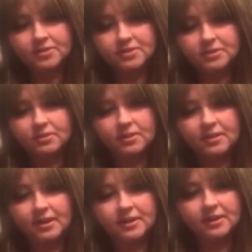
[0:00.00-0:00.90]
just all
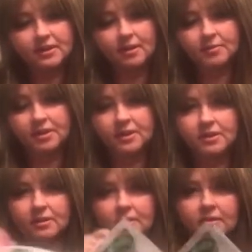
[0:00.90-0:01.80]
that
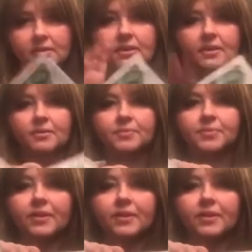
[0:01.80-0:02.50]
yummy, you know,